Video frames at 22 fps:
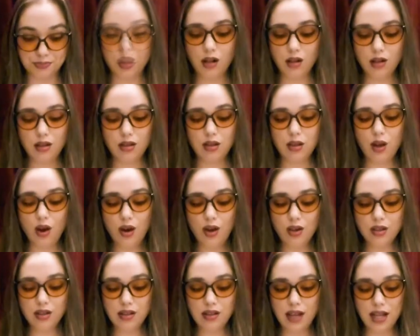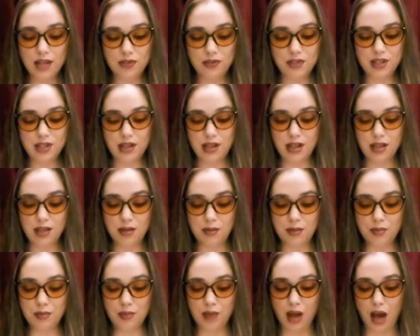Long life to
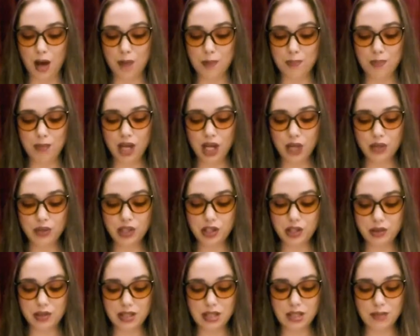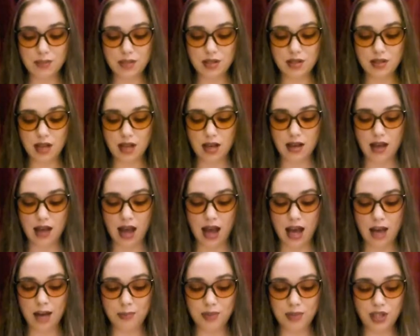him, a Merry Christmas and a
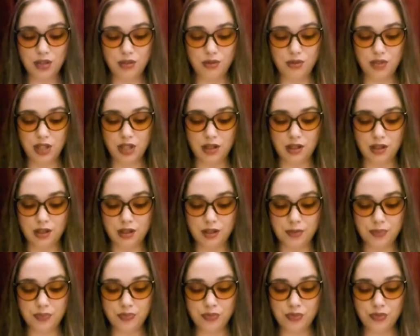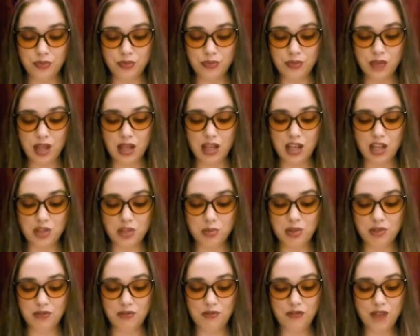Happy New Year. He'll
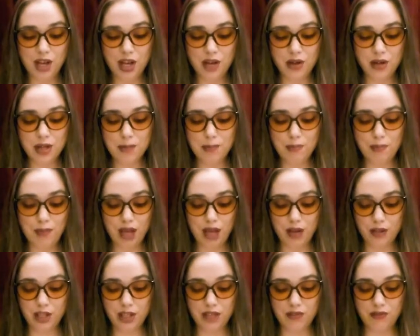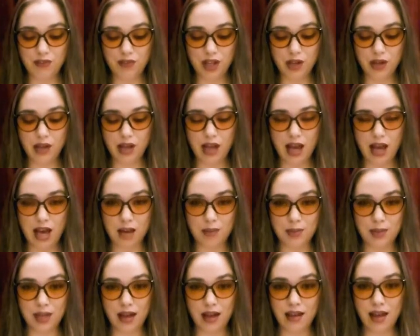be very merry and very
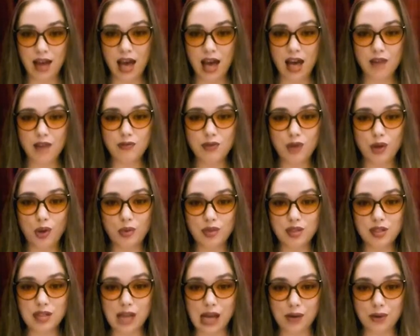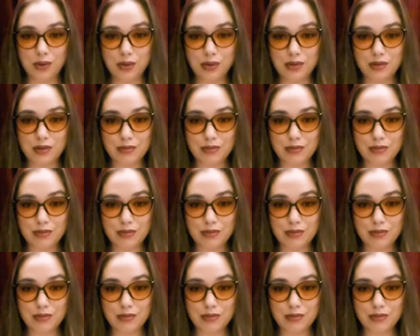happy, I have no doubt.